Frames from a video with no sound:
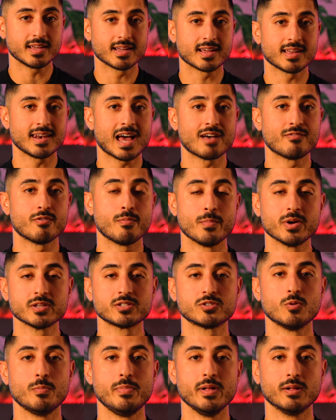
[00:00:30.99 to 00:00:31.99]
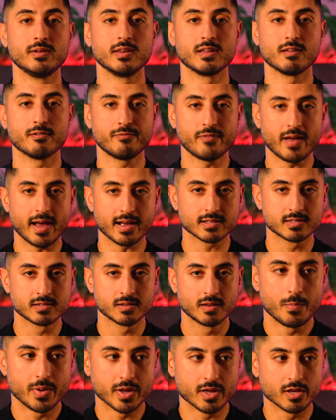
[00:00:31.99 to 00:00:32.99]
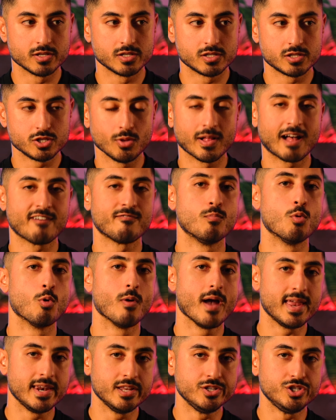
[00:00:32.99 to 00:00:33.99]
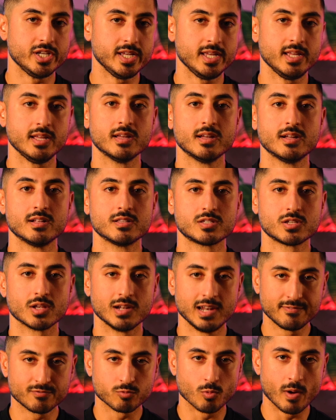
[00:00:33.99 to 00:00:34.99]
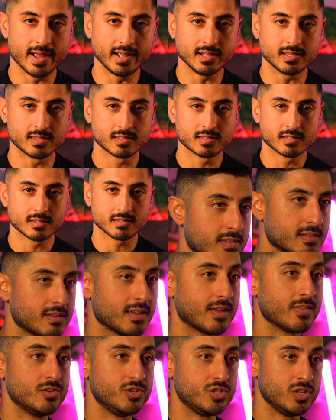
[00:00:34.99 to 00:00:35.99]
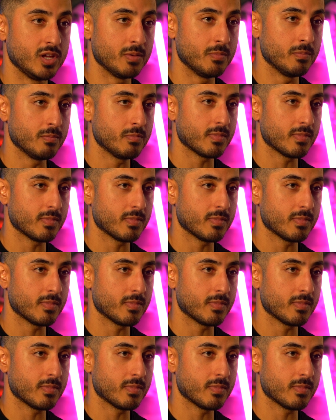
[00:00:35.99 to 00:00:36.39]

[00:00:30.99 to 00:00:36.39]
it can have a muscle building effect because you'll have more energy to lift weights at the gym